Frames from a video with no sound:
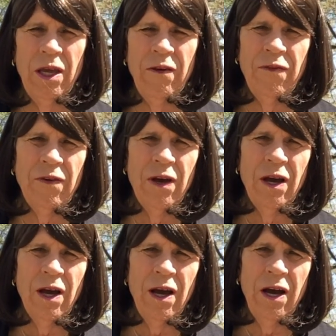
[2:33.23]
If
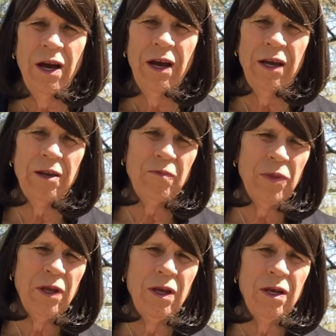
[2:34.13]
I
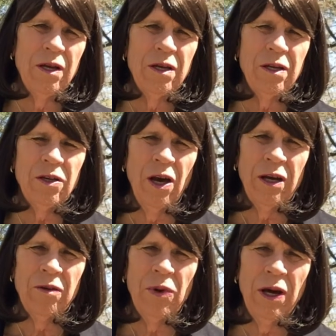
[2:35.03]

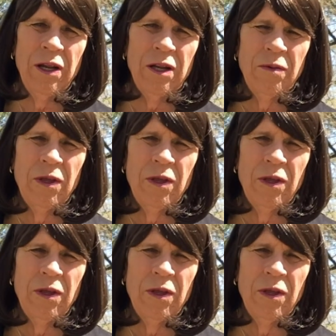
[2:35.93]
talked about it,